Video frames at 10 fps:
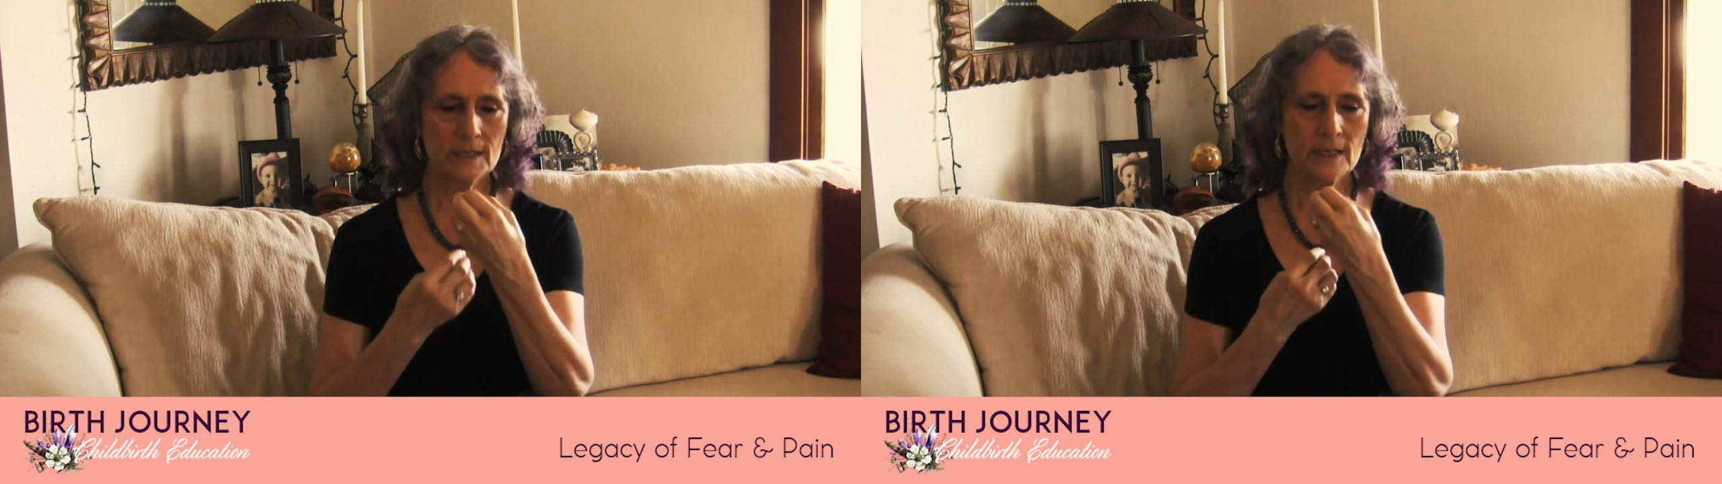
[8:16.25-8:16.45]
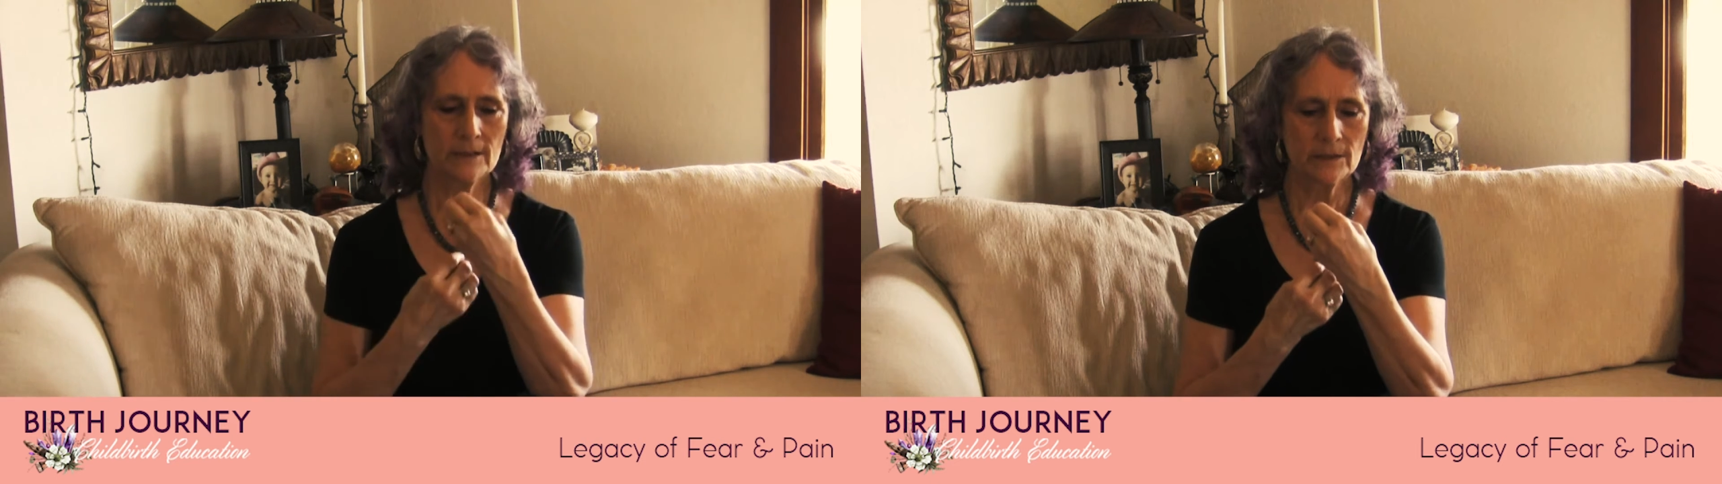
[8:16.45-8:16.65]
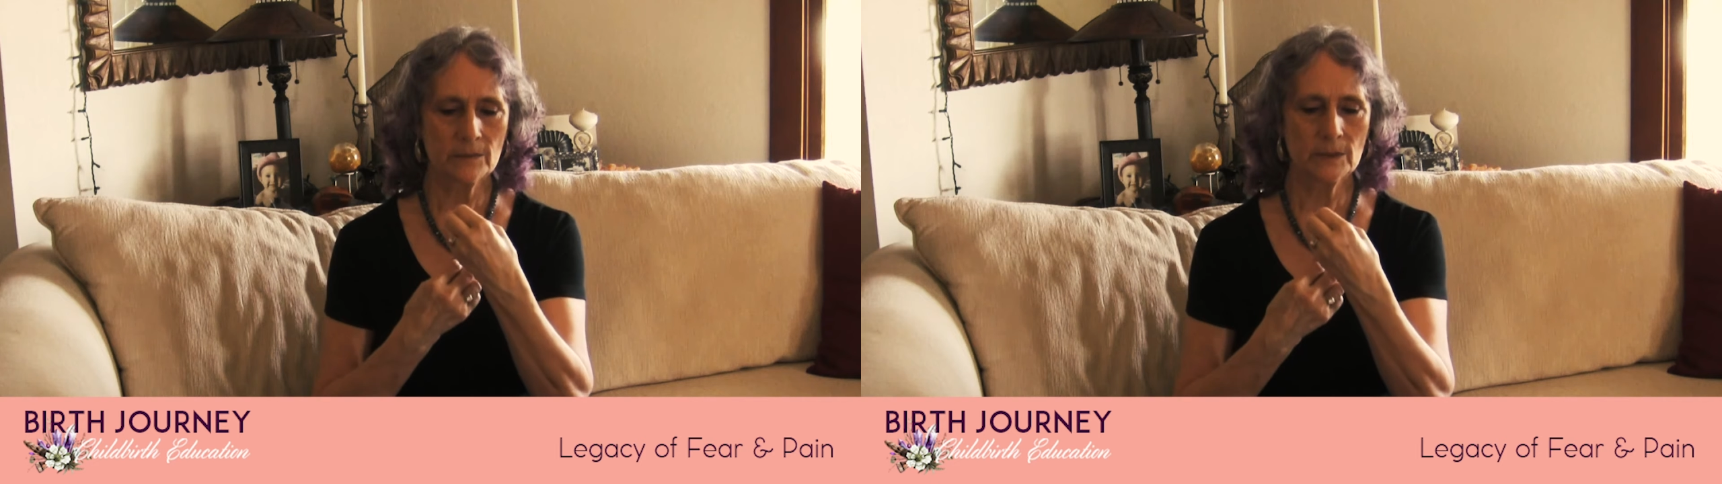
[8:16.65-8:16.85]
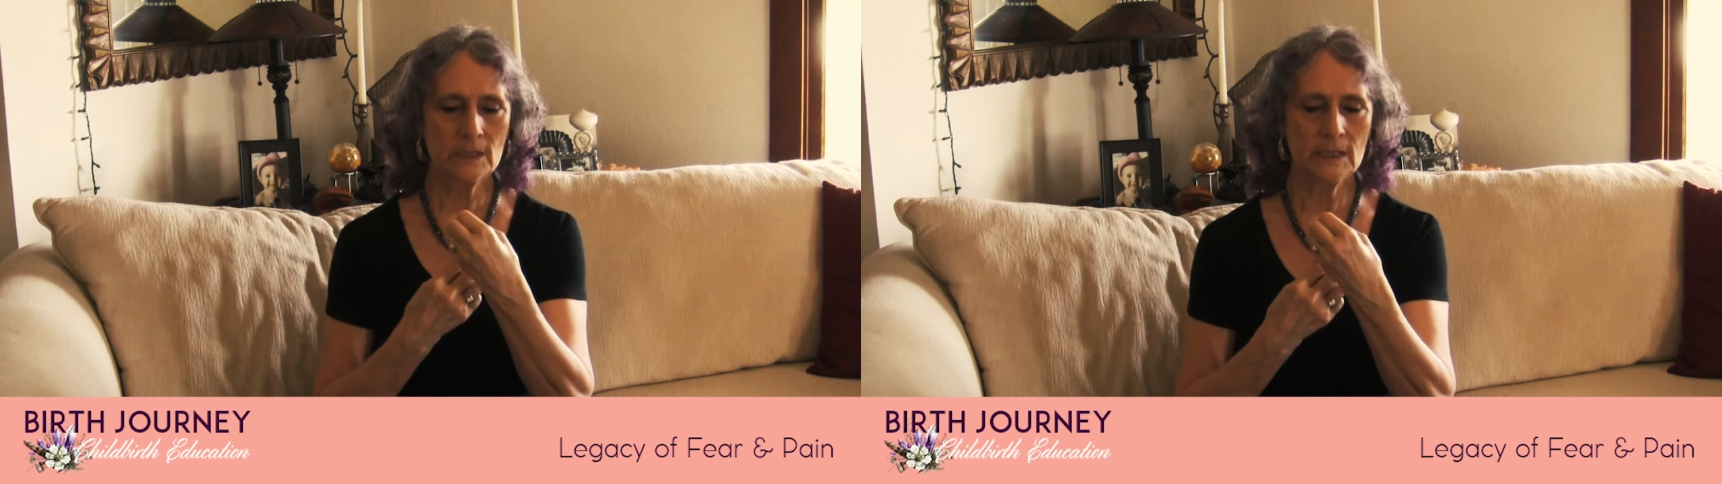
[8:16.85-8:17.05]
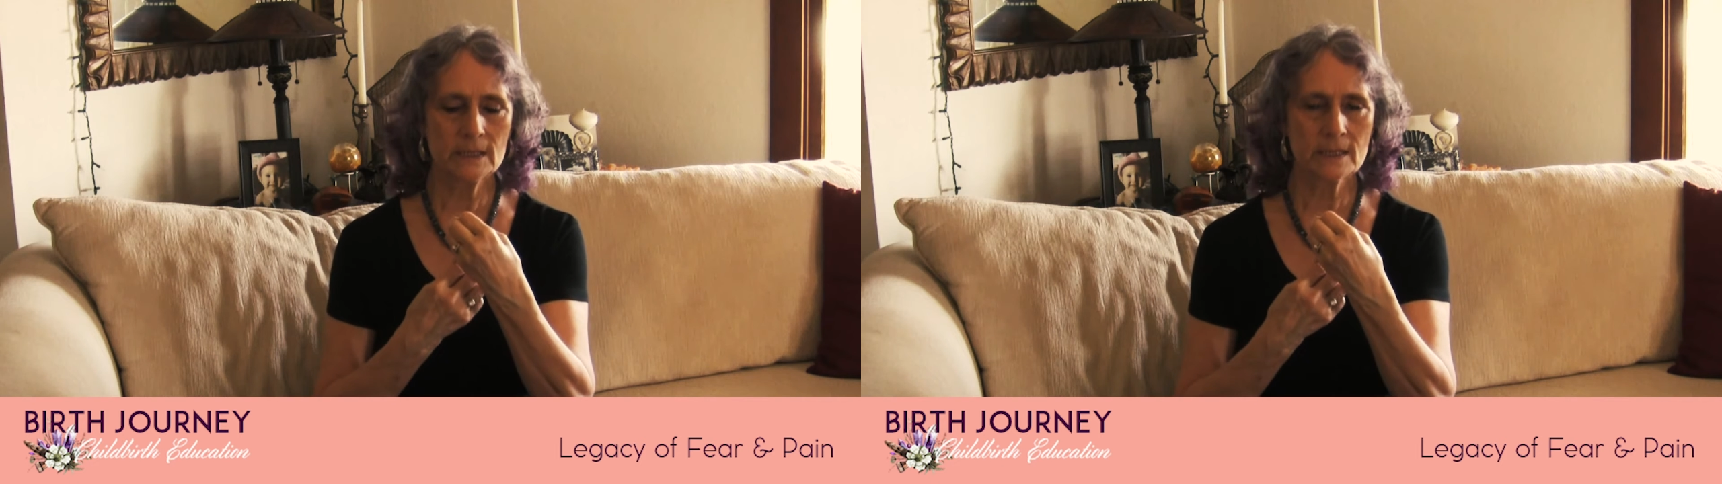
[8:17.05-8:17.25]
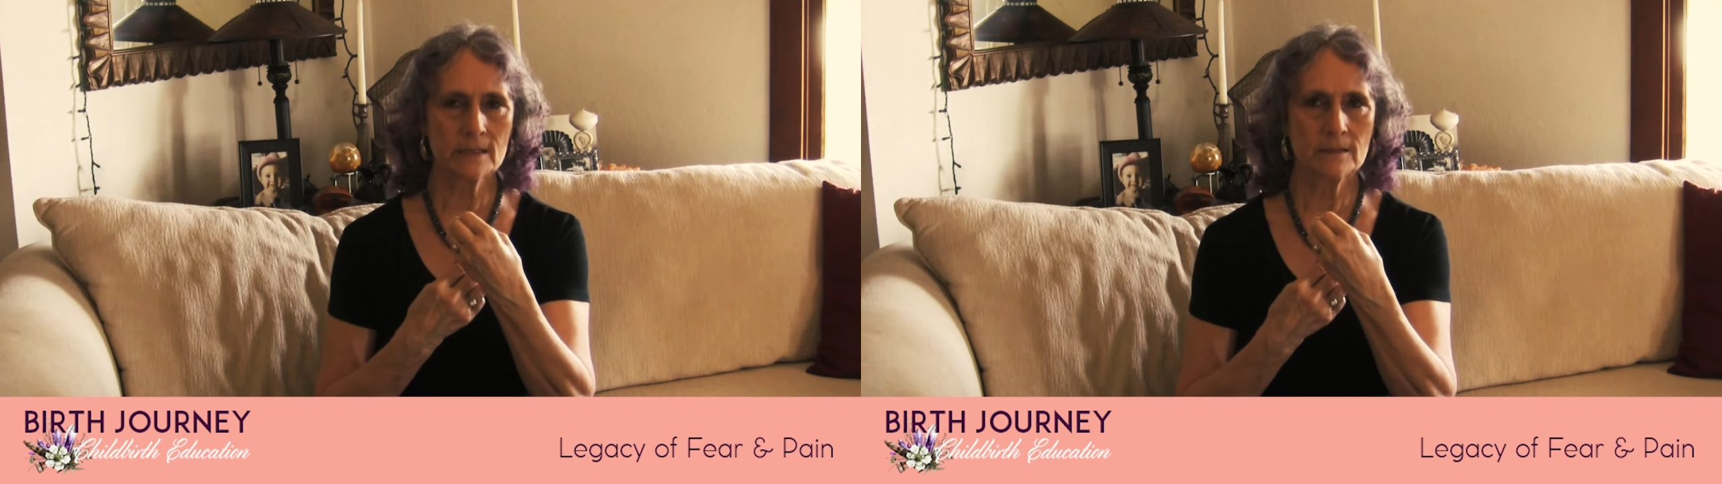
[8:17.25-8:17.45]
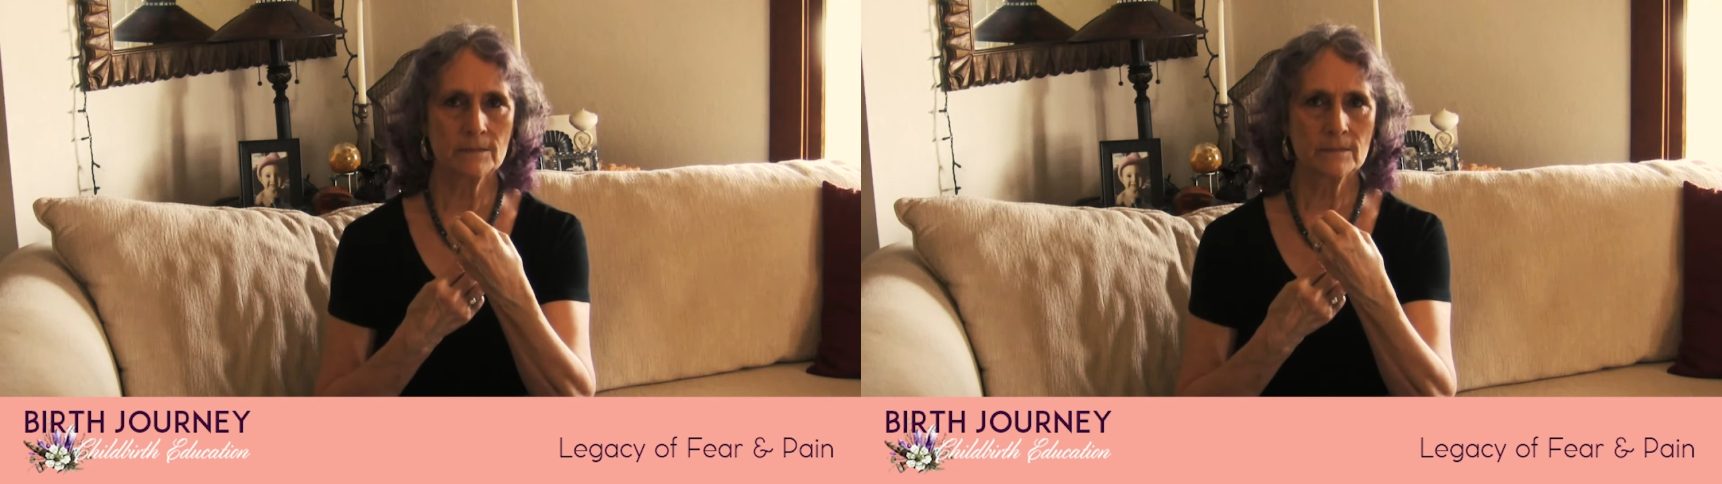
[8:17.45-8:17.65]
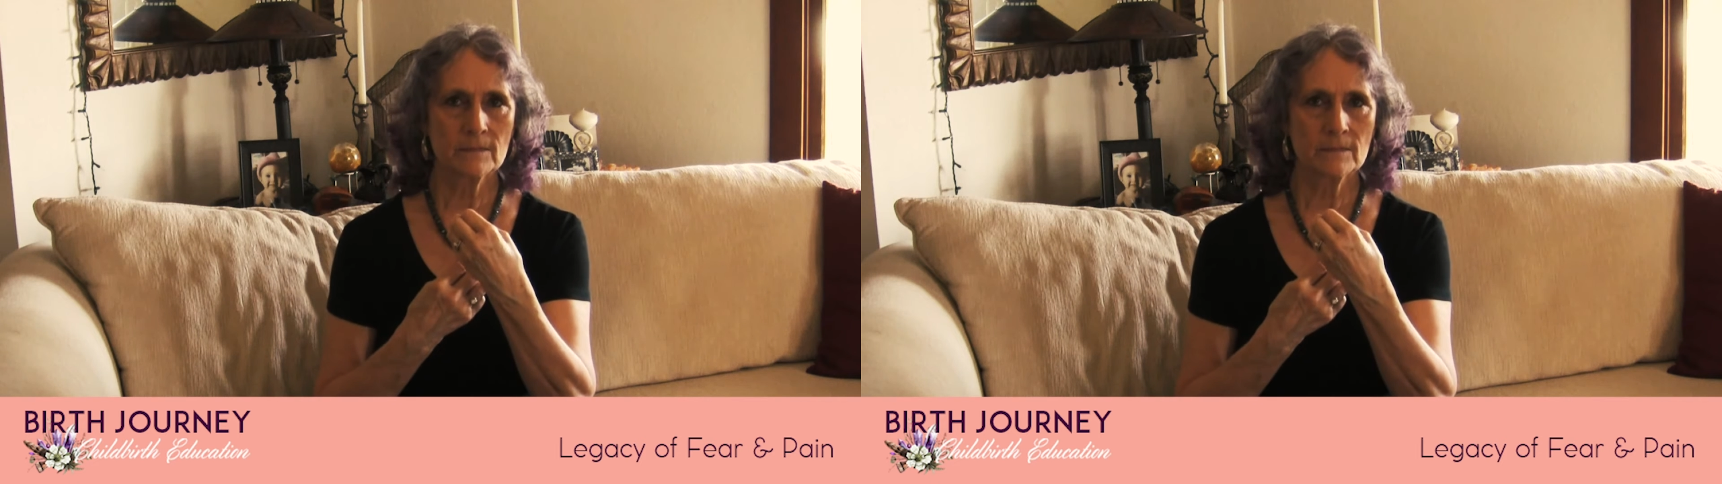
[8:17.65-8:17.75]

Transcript: down and really listen.